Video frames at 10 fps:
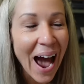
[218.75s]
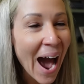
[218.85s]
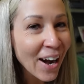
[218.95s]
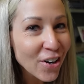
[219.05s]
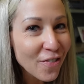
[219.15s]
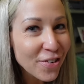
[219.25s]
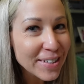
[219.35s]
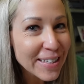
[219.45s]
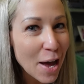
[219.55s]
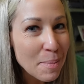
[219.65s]
I don't know if
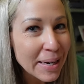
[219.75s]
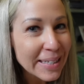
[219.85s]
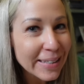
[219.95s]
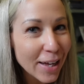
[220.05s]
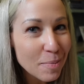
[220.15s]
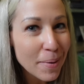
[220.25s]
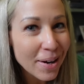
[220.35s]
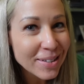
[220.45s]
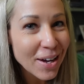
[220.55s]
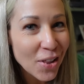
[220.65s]
there's that many slug
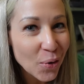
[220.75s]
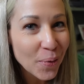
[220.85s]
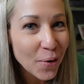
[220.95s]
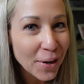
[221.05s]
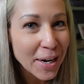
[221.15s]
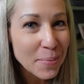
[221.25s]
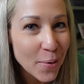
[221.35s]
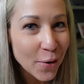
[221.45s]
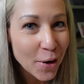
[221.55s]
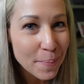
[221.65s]
bugs on the road
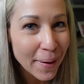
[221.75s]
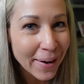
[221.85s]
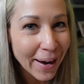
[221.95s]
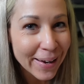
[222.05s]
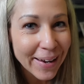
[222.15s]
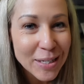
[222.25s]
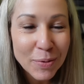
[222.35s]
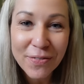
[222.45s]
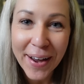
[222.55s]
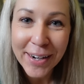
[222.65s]
anymore, but I guess
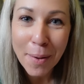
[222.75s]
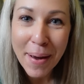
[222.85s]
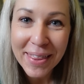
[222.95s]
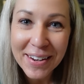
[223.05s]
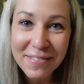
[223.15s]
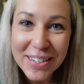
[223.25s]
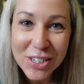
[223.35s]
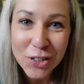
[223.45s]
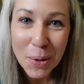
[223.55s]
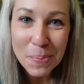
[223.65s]
we'll find out by the end of
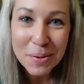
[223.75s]
this trip.